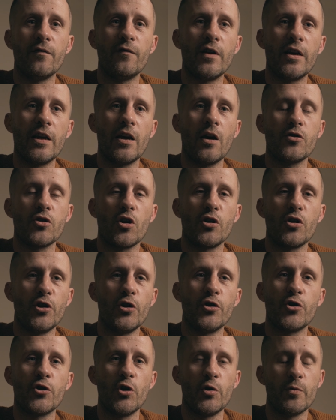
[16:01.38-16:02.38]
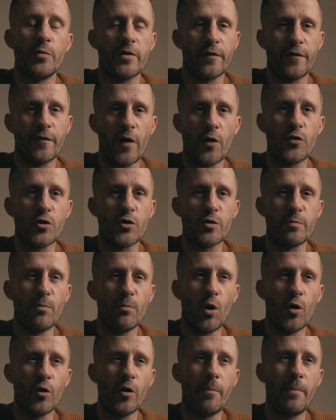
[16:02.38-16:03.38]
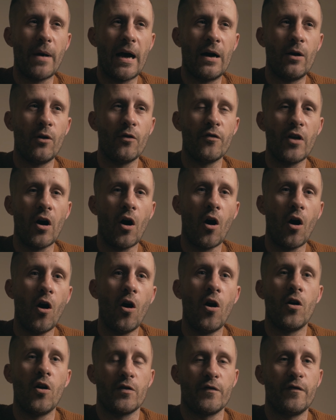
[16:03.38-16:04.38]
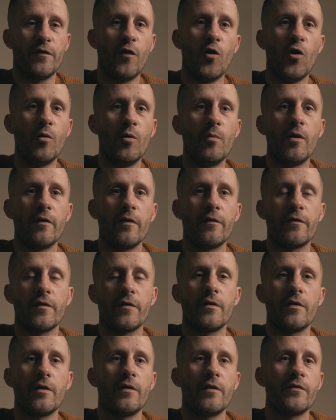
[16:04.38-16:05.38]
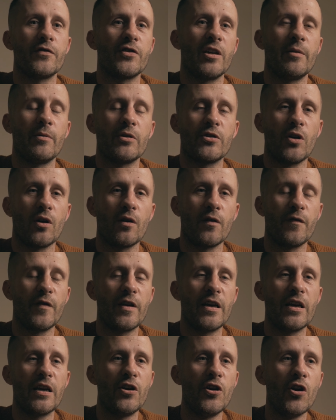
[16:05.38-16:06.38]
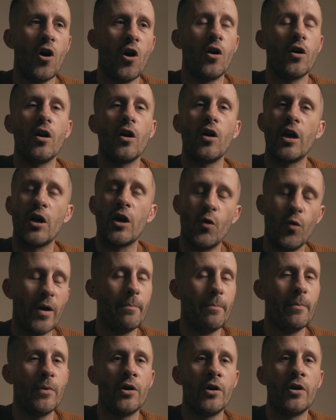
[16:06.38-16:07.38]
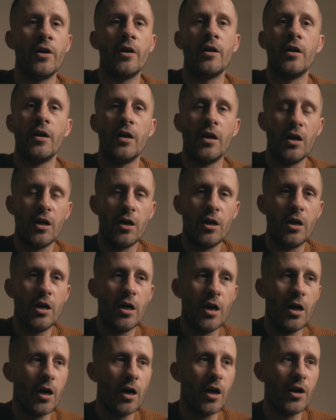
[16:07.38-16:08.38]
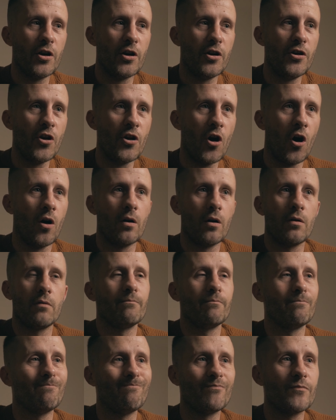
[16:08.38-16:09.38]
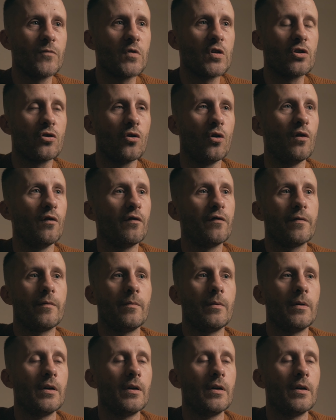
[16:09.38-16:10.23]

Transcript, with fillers: videos on YouTube to focus more about the art form of, of cinematography and not equipment and not sort of,